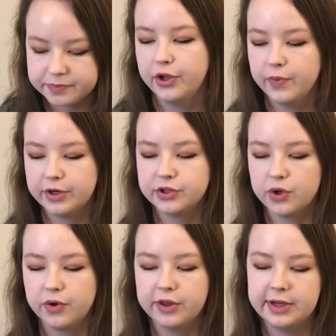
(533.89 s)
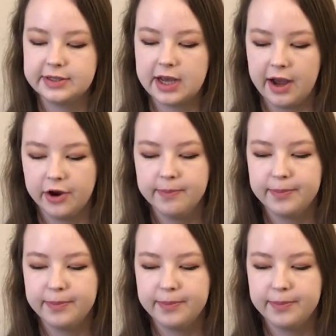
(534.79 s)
You wanna soak the entire